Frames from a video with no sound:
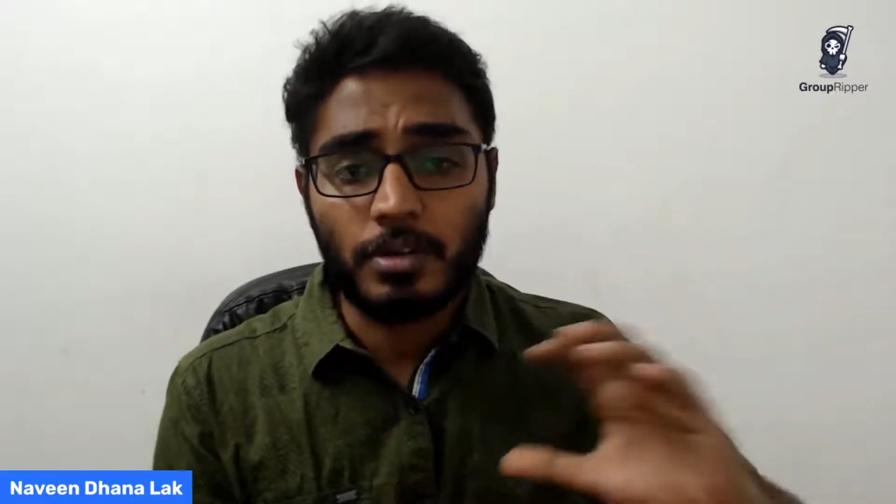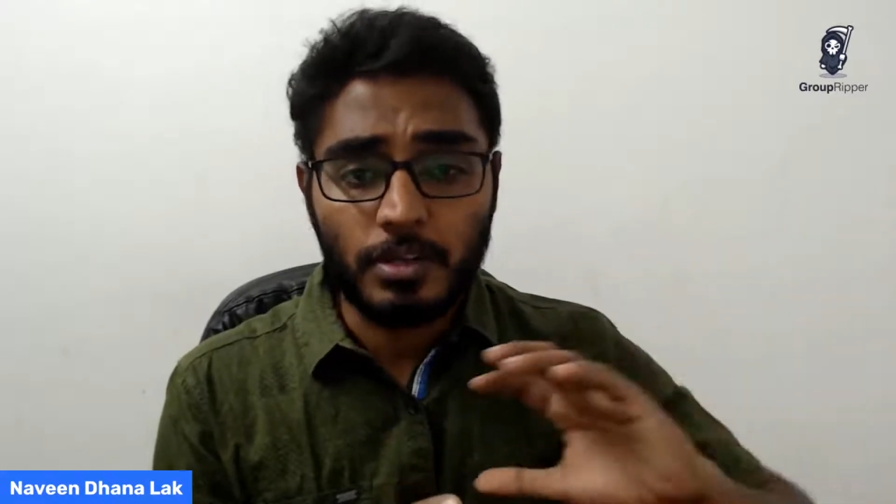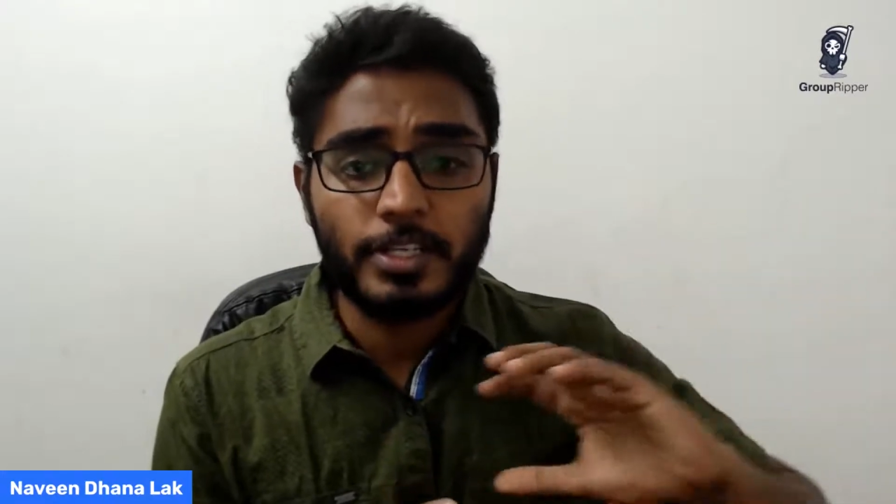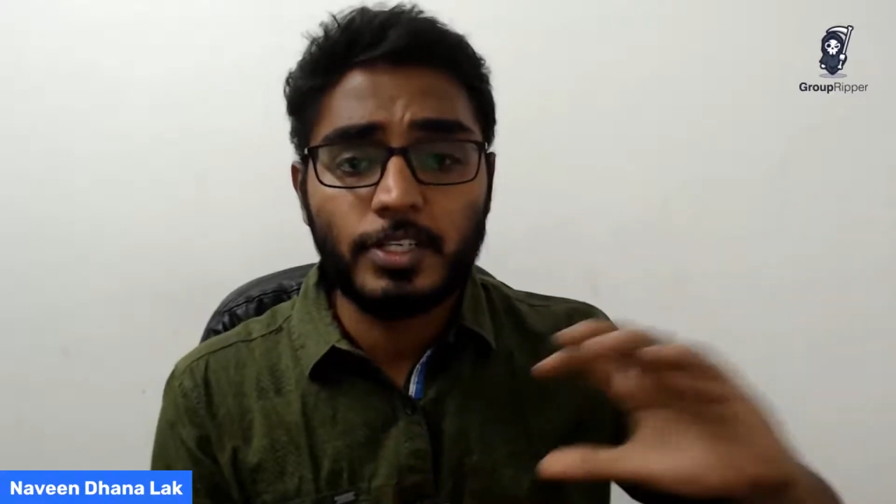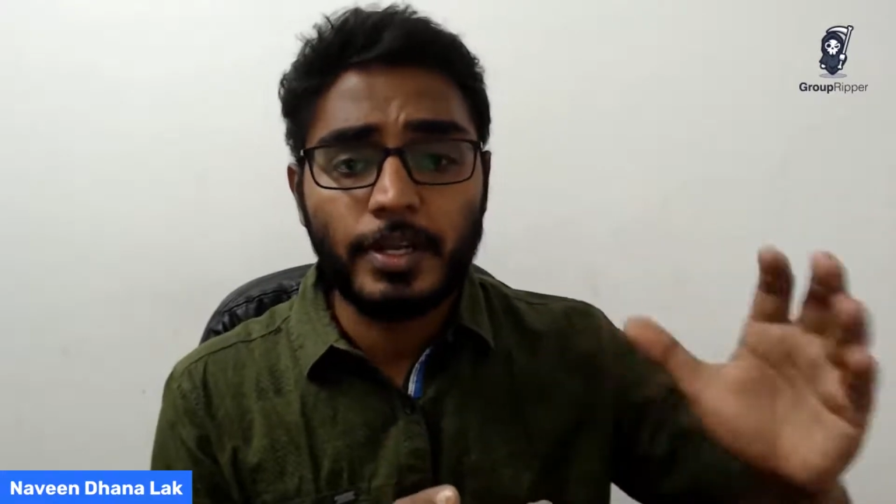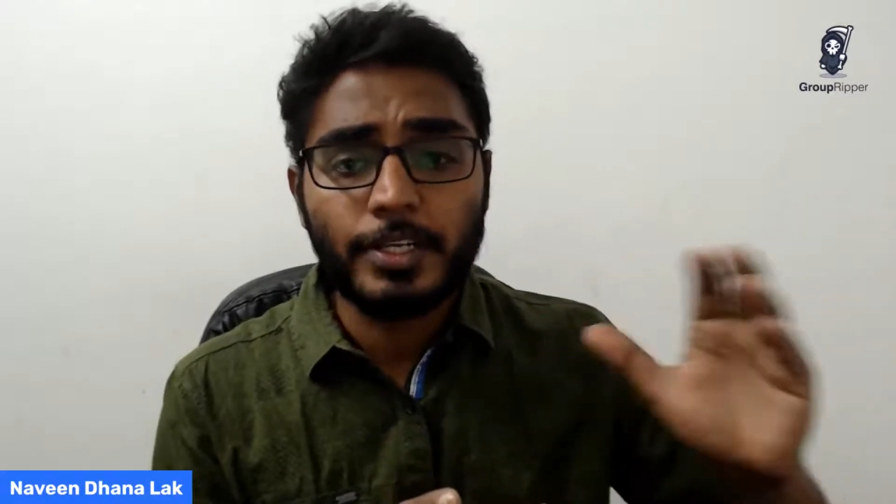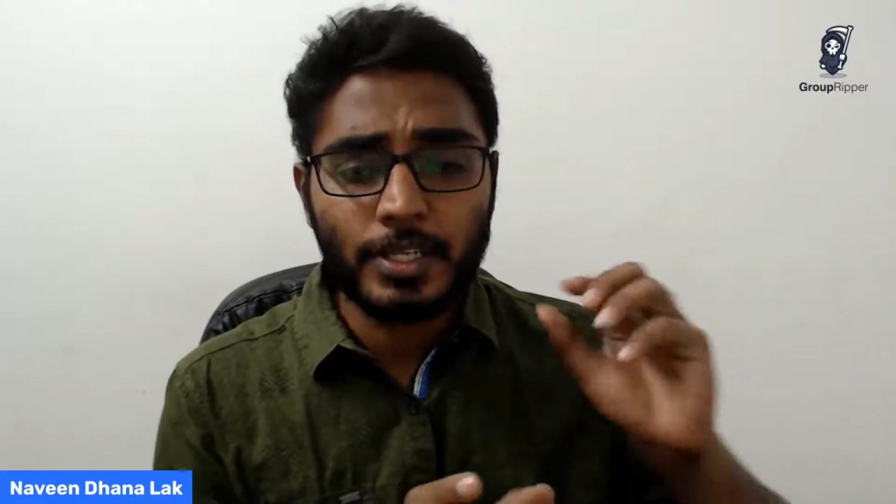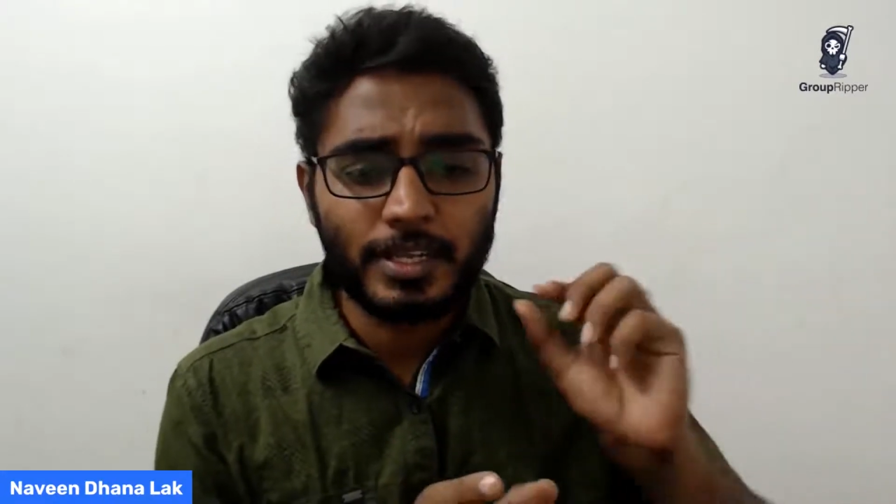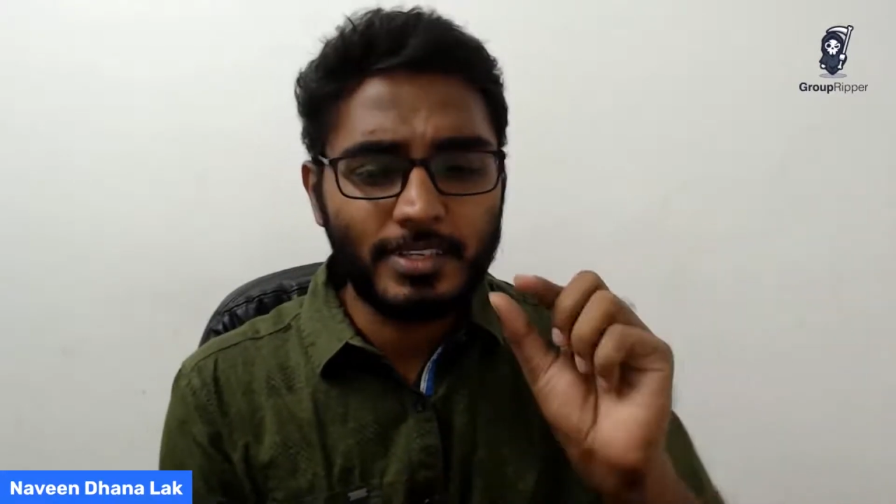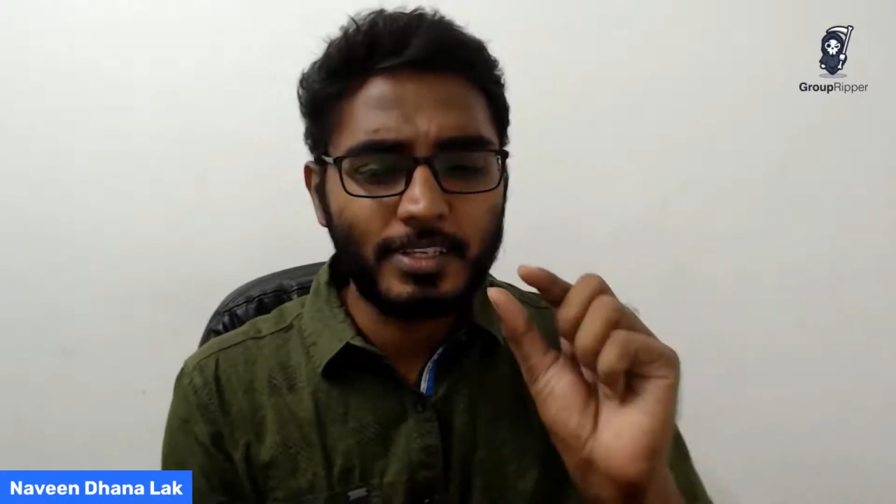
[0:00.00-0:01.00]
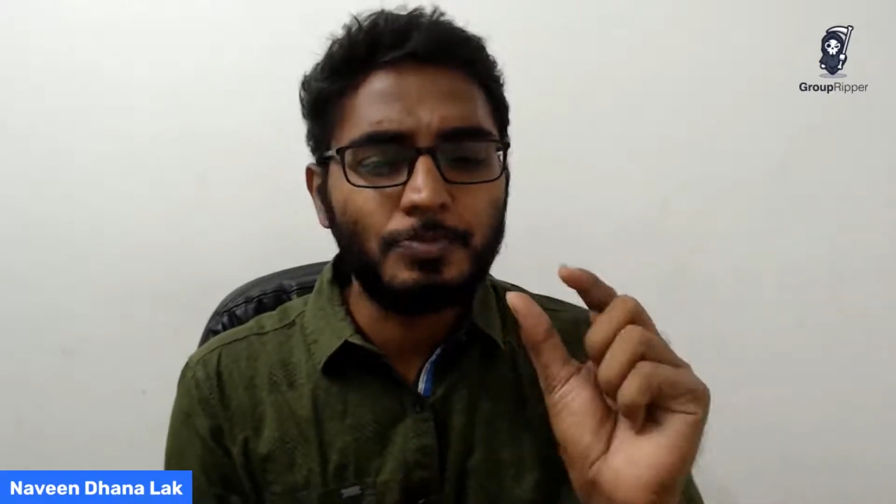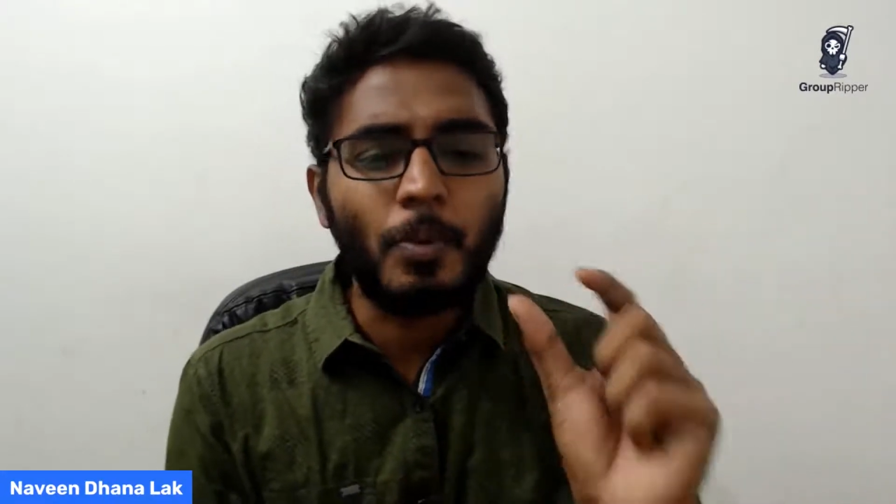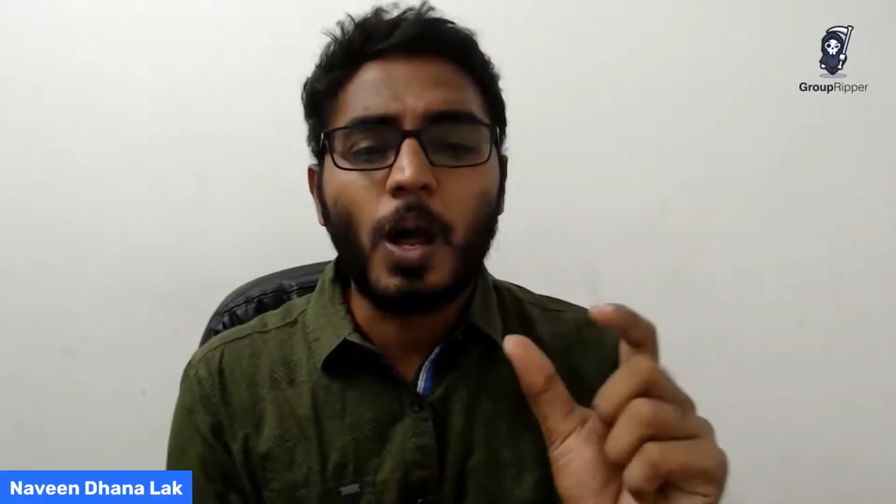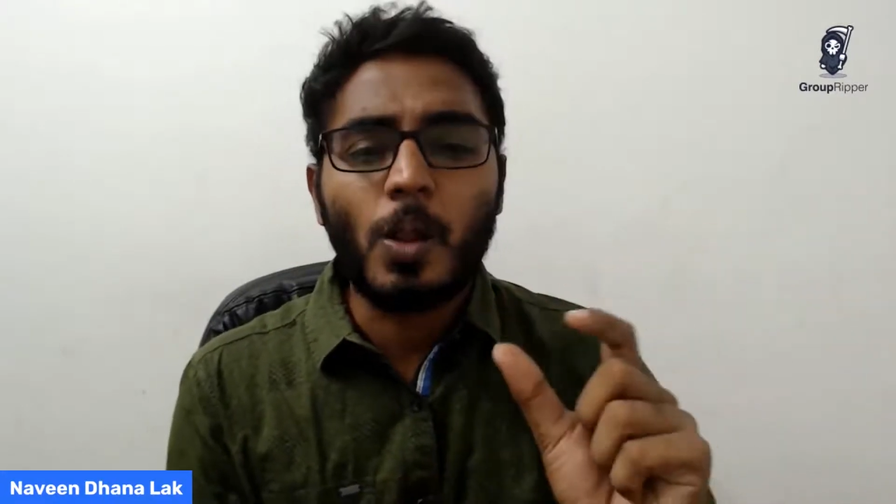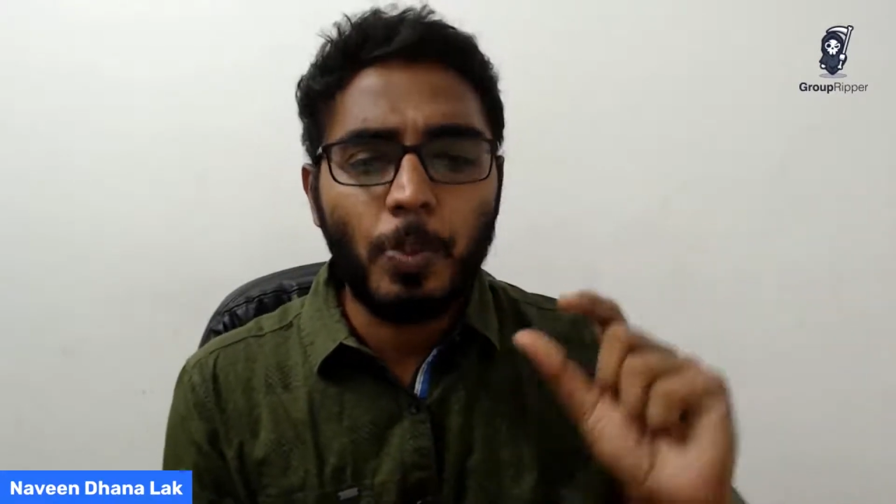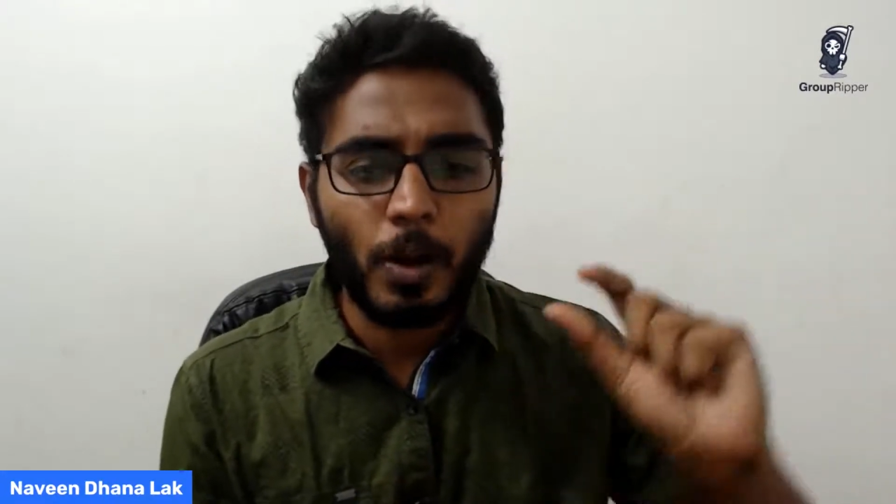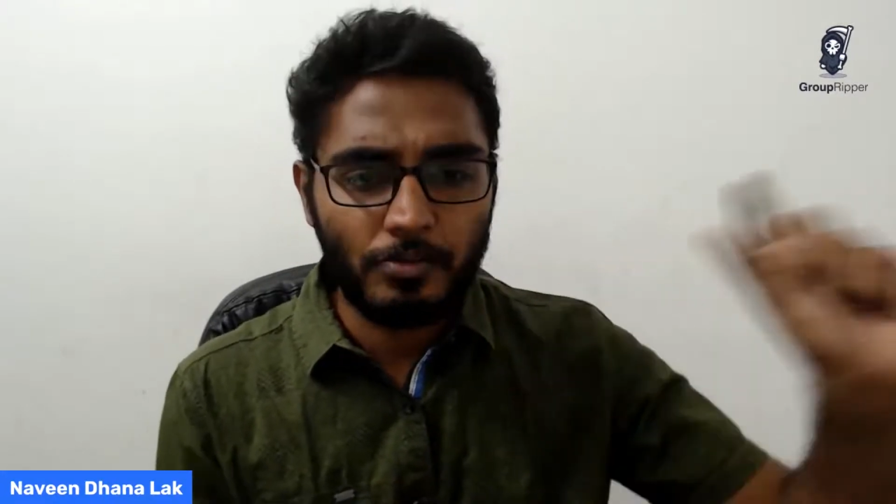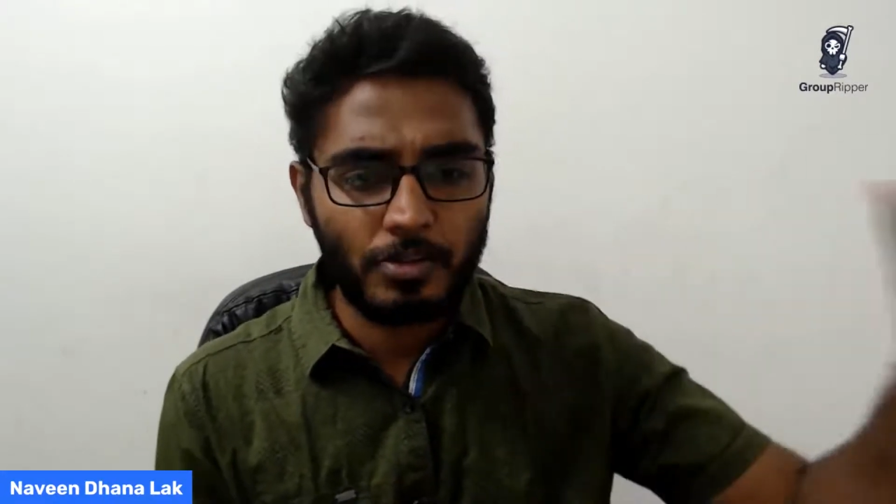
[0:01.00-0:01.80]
it's a small part of